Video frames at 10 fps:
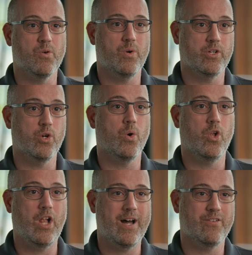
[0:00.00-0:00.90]
one
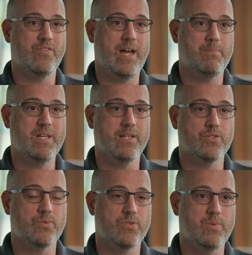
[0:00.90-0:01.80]
goal out of that
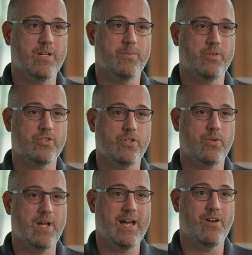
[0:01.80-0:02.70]
piece, was being able
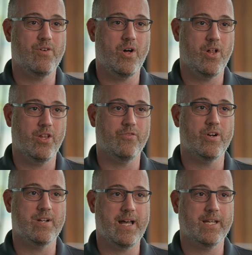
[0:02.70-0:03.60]
to have all of
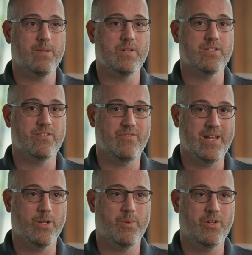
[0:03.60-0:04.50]
our documents
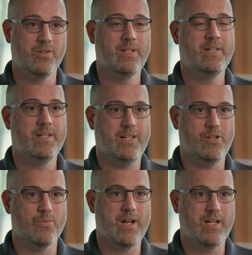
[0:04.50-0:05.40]
available
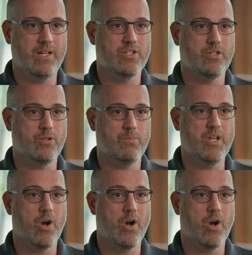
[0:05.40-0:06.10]
and ready to be